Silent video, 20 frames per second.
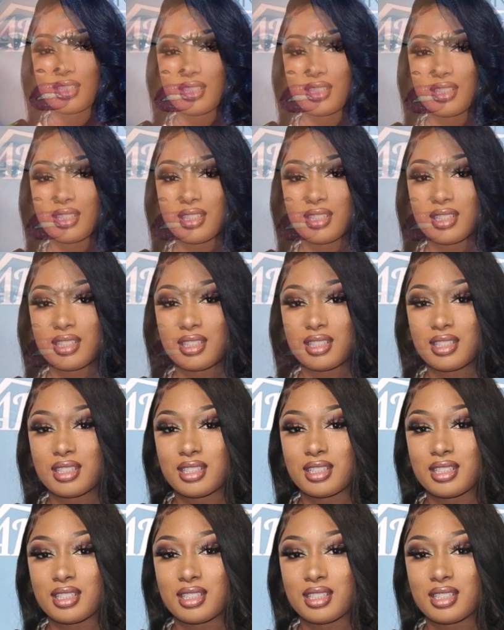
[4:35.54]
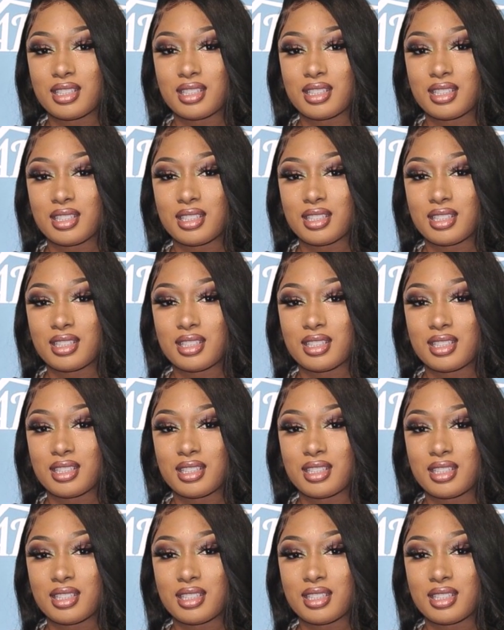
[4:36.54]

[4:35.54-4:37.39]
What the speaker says: [no speech]